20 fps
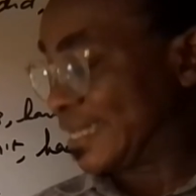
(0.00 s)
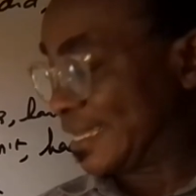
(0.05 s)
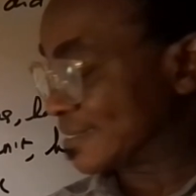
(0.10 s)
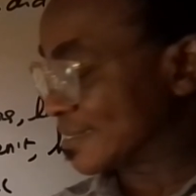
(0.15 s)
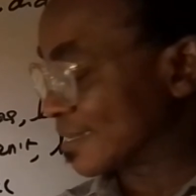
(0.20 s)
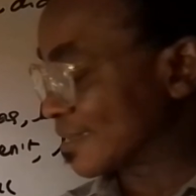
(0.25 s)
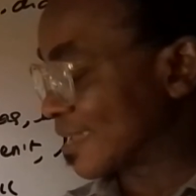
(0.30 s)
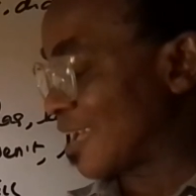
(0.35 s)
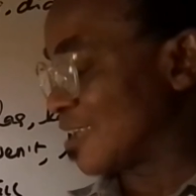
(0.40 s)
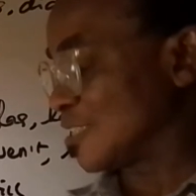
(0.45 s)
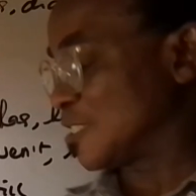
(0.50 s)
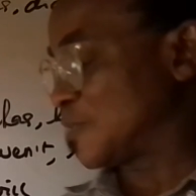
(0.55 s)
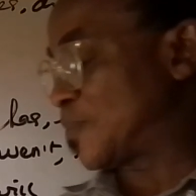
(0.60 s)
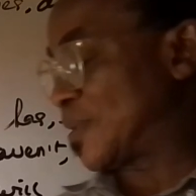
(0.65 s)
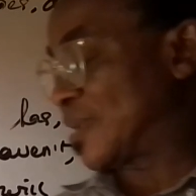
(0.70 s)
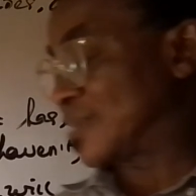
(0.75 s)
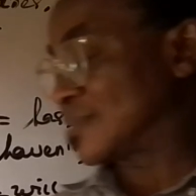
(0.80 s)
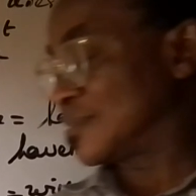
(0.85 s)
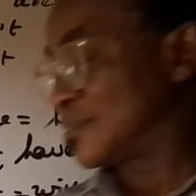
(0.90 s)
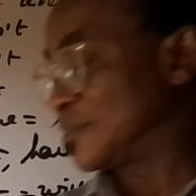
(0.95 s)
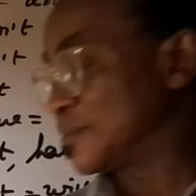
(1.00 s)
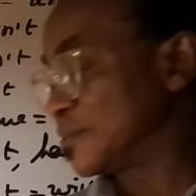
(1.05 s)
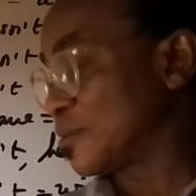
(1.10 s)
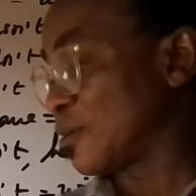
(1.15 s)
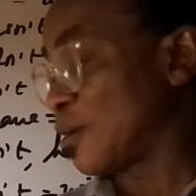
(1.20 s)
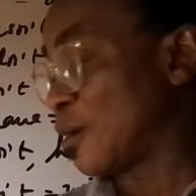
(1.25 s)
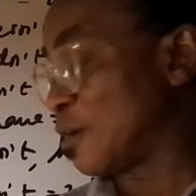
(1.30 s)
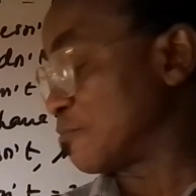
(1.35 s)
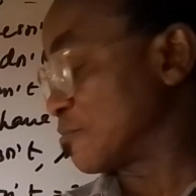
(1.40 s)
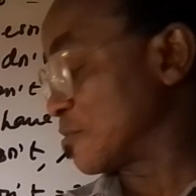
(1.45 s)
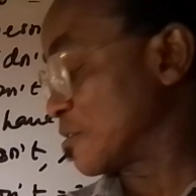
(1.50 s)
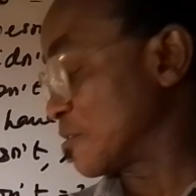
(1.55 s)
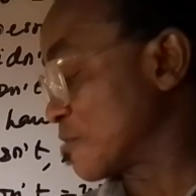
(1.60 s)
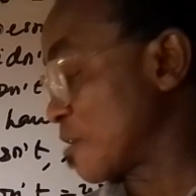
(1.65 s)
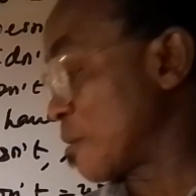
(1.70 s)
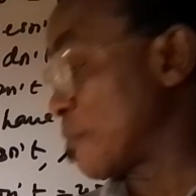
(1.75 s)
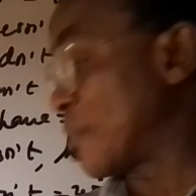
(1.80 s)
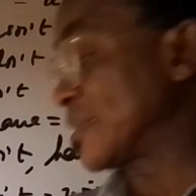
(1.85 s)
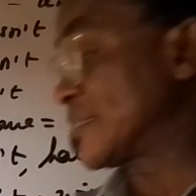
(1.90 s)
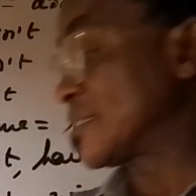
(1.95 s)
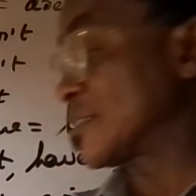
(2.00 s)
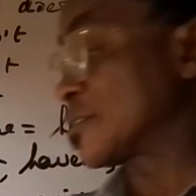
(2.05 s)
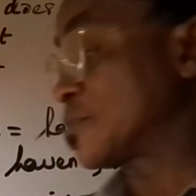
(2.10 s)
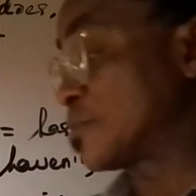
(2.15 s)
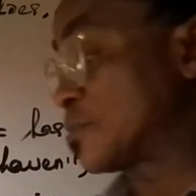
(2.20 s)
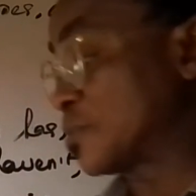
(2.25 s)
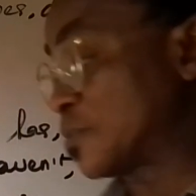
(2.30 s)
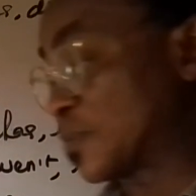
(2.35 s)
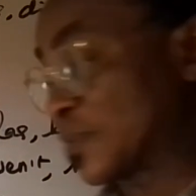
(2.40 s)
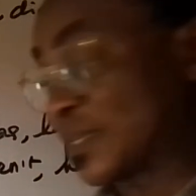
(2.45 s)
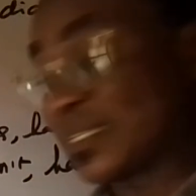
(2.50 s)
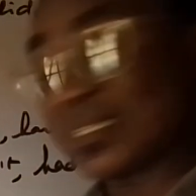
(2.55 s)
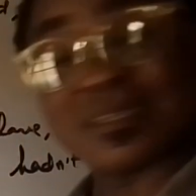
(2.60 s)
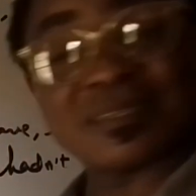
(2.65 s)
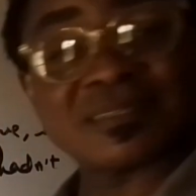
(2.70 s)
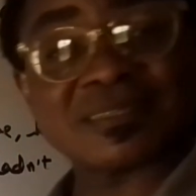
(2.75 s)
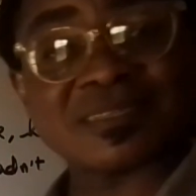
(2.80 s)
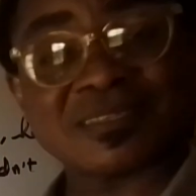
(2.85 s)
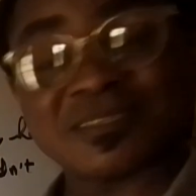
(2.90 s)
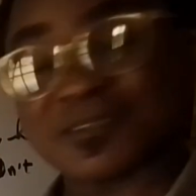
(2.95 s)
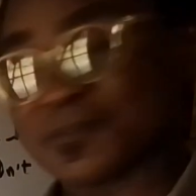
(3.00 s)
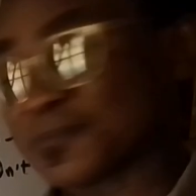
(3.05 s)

is an aspect of grammatical resources.